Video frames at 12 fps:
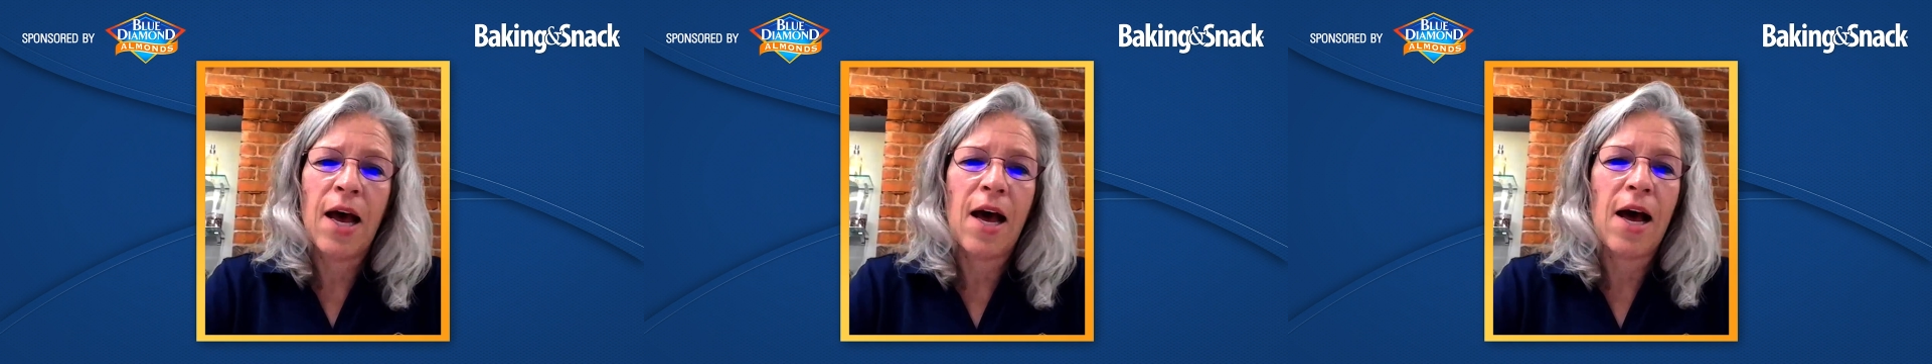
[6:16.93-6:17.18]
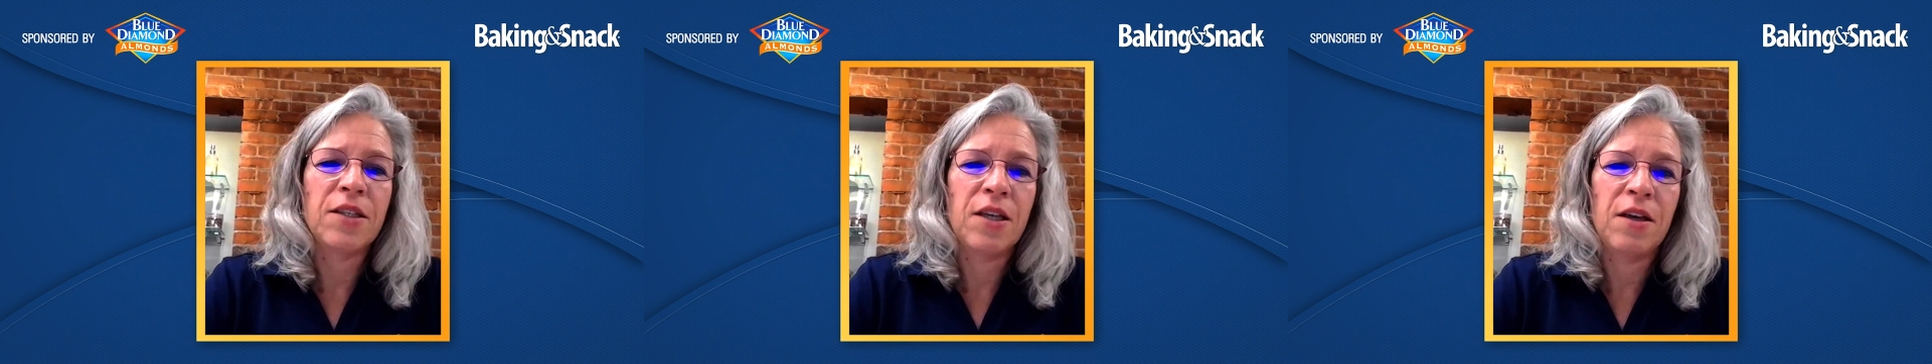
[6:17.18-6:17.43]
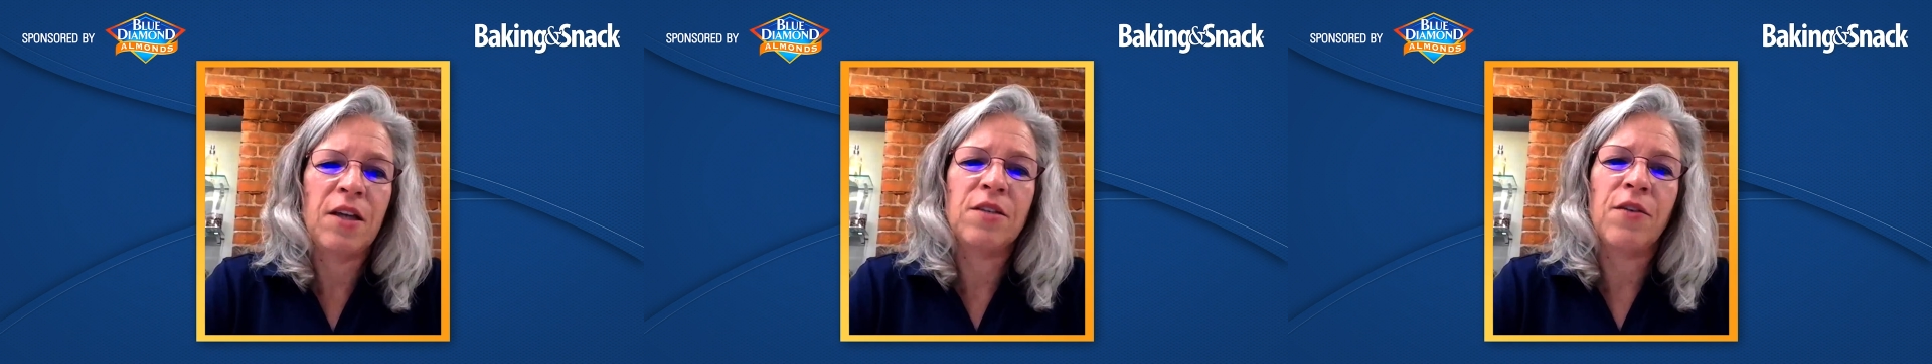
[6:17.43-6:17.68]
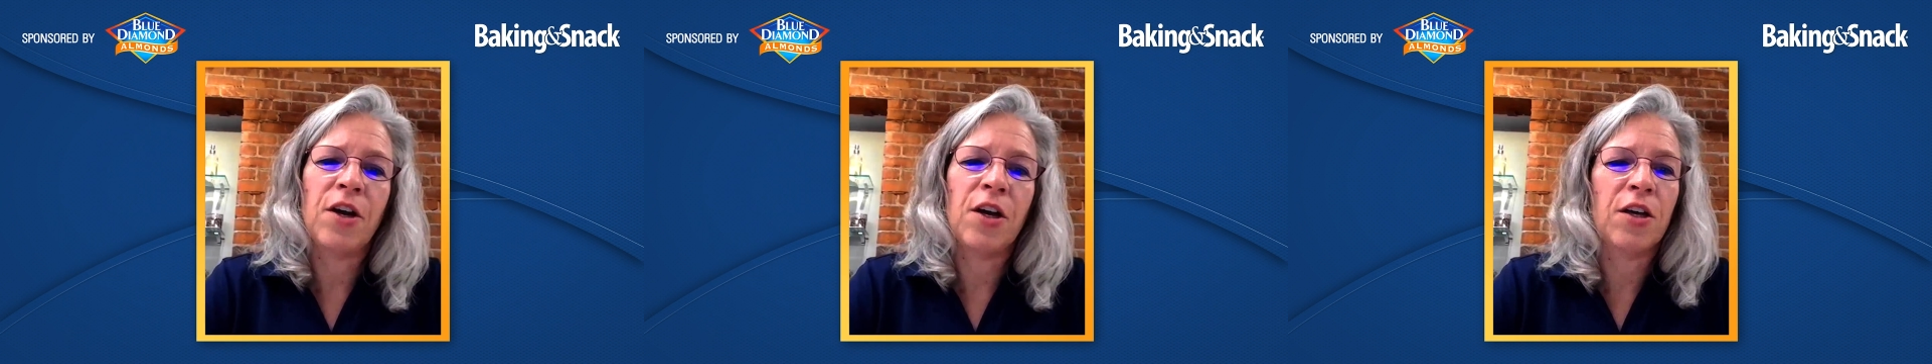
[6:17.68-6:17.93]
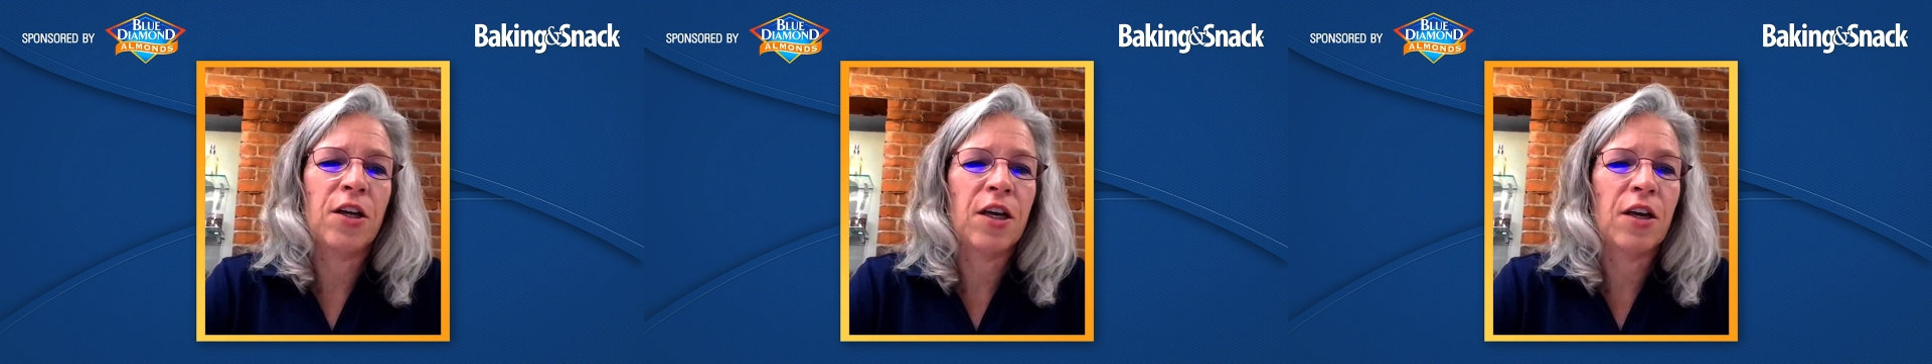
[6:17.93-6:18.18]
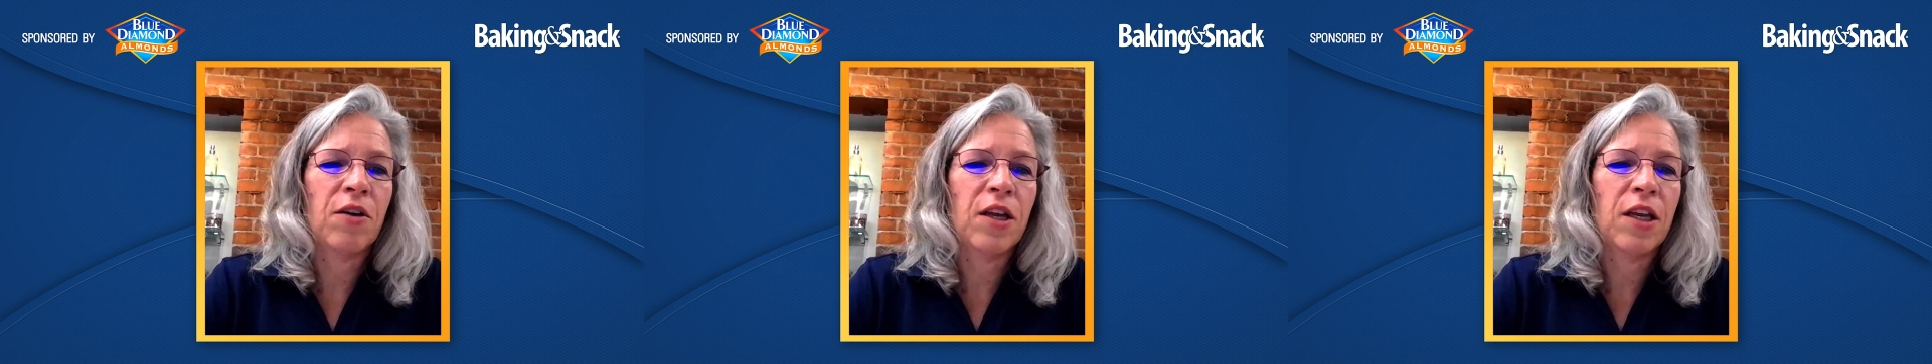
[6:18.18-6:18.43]
It's a very good
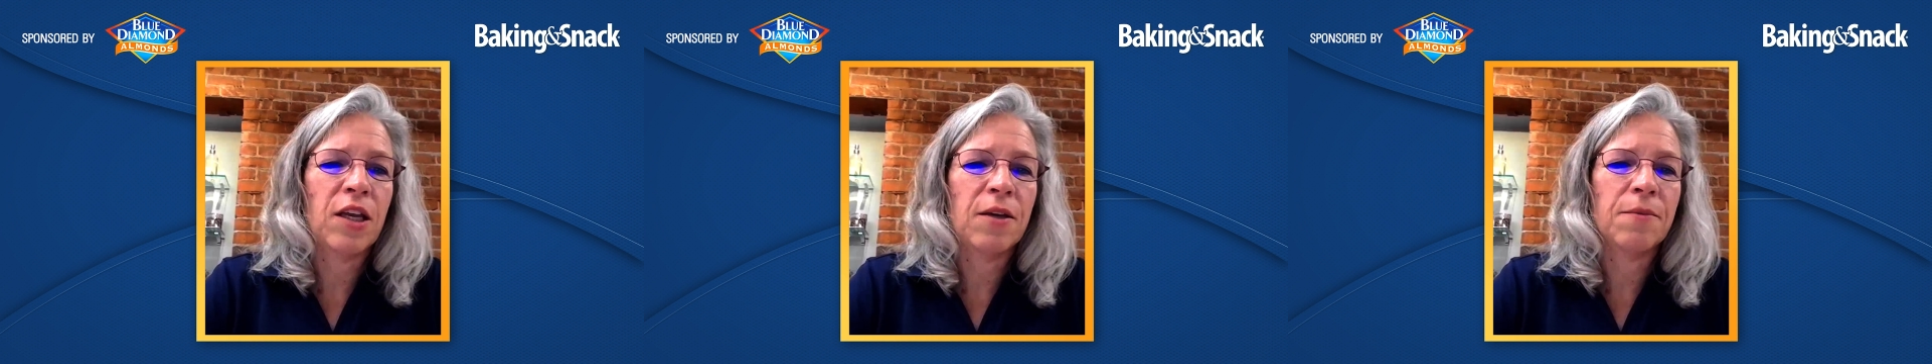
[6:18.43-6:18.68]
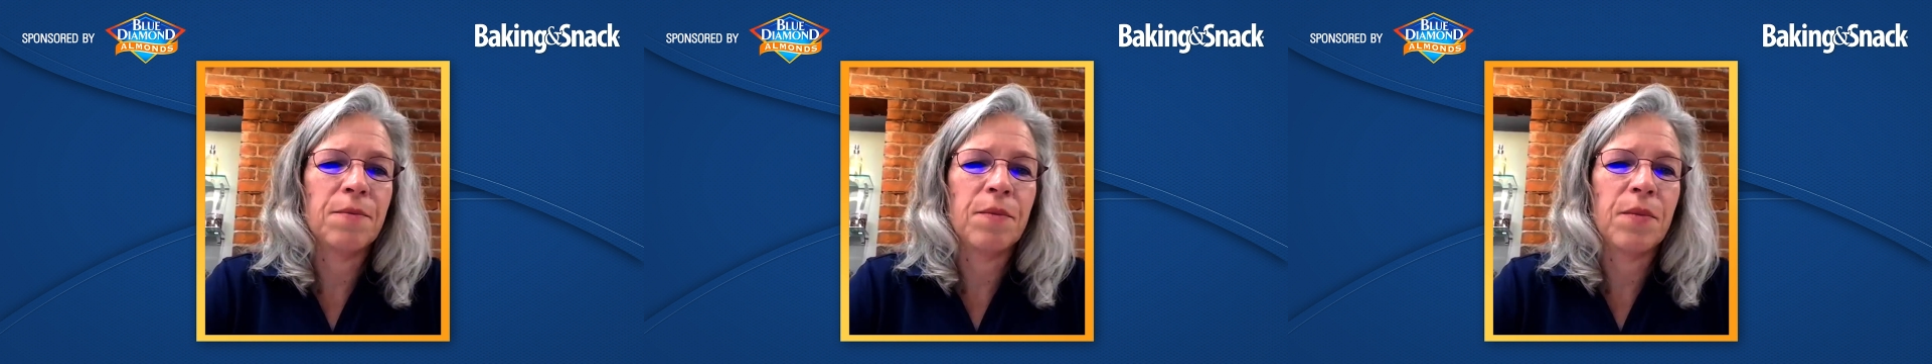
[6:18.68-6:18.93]
ingredient.